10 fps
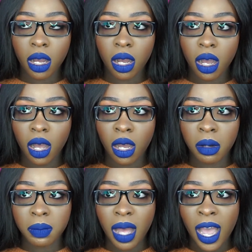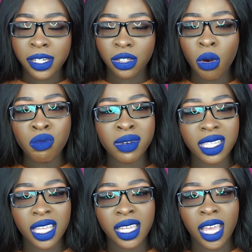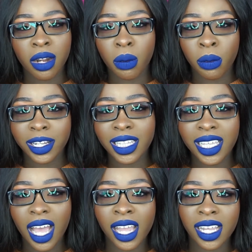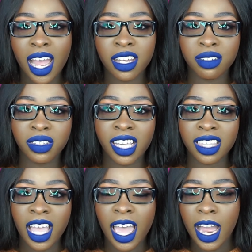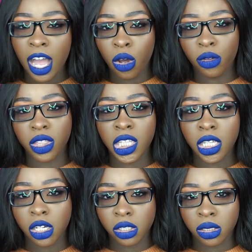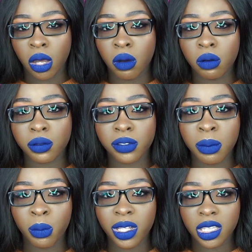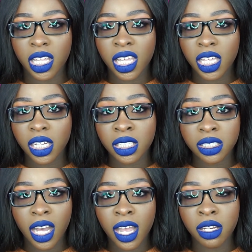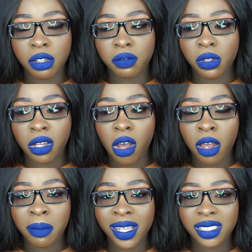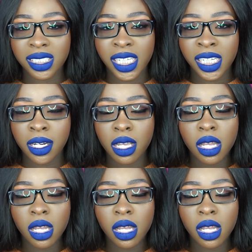I don't really get oily. I kind of get that healthy glow from within kind of look on my skin.